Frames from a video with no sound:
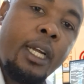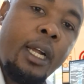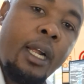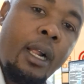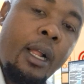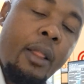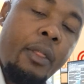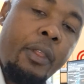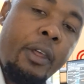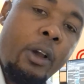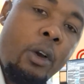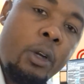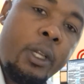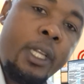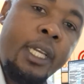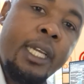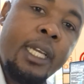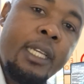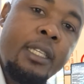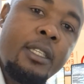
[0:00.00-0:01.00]
the
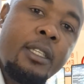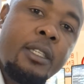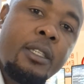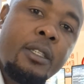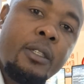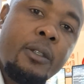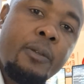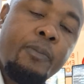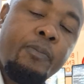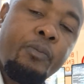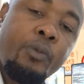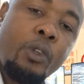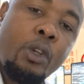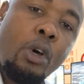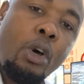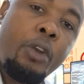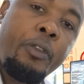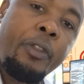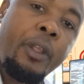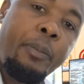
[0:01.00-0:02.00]
audience
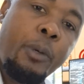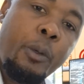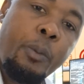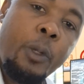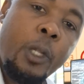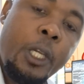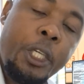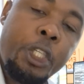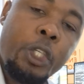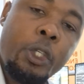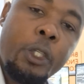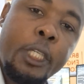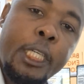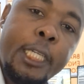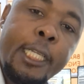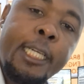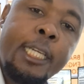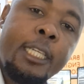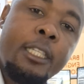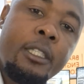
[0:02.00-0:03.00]
or the population
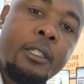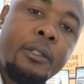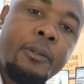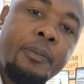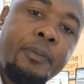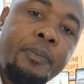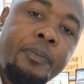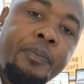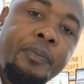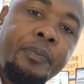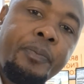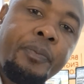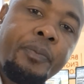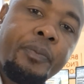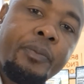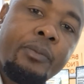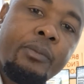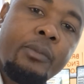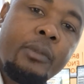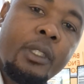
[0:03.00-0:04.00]
needed.
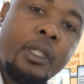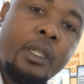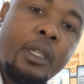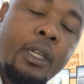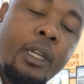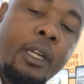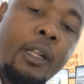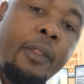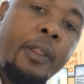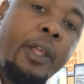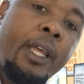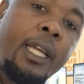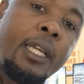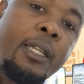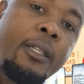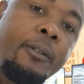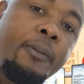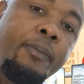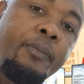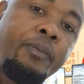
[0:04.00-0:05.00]

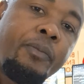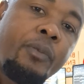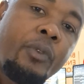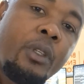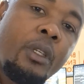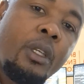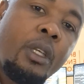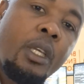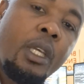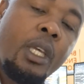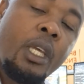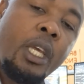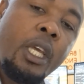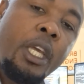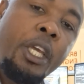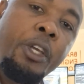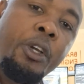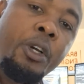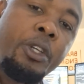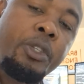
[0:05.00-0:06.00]
Then
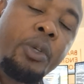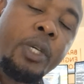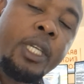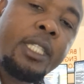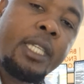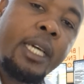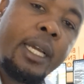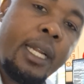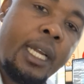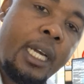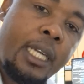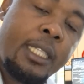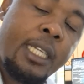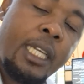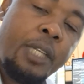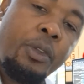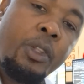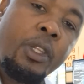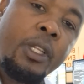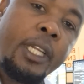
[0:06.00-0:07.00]
he also interacted
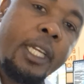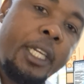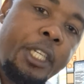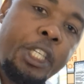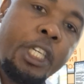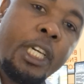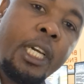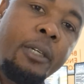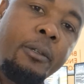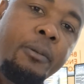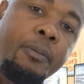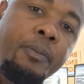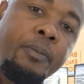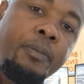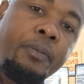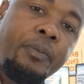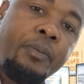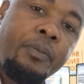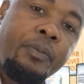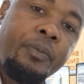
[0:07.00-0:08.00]
with nature
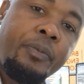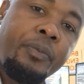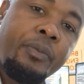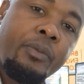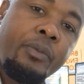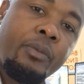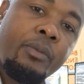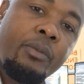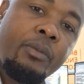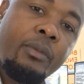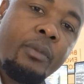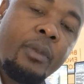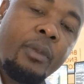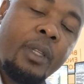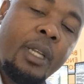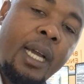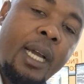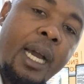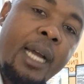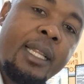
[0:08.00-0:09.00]

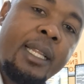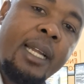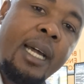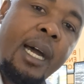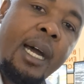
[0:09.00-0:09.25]
and